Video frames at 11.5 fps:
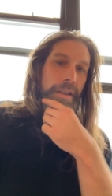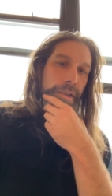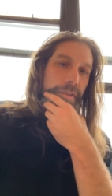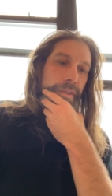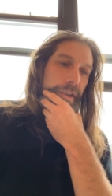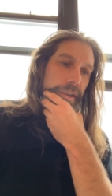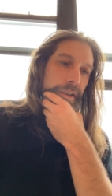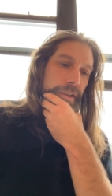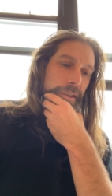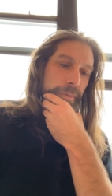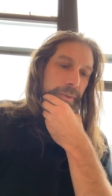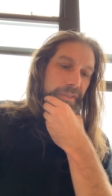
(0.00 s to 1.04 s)
That is like
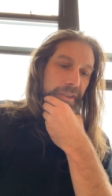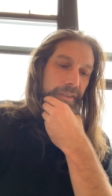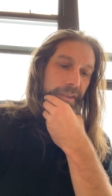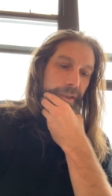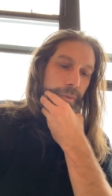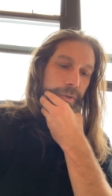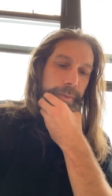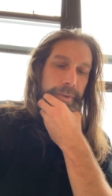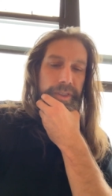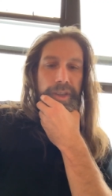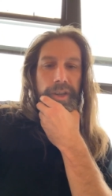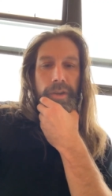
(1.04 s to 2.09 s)
they, they specialize in the
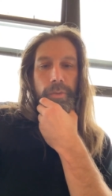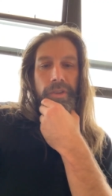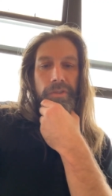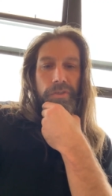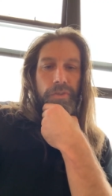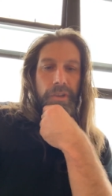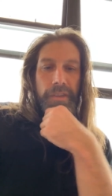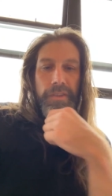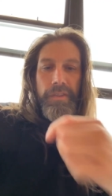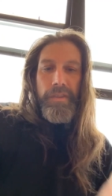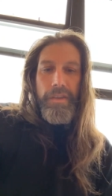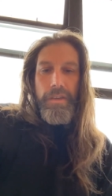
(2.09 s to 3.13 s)
warmer, thicker winter
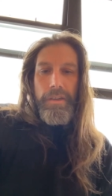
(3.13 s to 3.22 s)
joints.